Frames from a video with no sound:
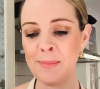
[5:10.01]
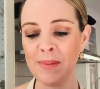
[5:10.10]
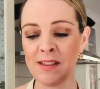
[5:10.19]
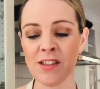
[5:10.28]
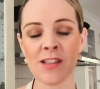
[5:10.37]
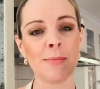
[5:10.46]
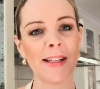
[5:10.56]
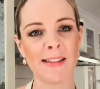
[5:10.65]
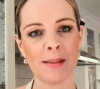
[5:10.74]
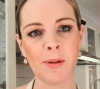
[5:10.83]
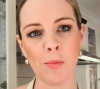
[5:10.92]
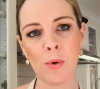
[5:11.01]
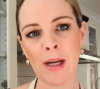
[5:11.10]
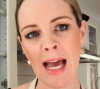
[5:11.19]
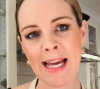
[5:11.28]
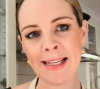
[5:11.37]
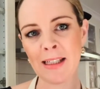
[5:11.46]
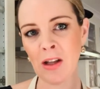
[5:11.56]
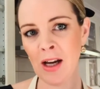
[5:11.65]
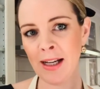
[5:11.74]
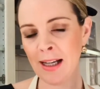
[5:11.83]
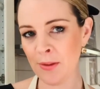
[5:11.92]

This just makes it a bit more cake-like,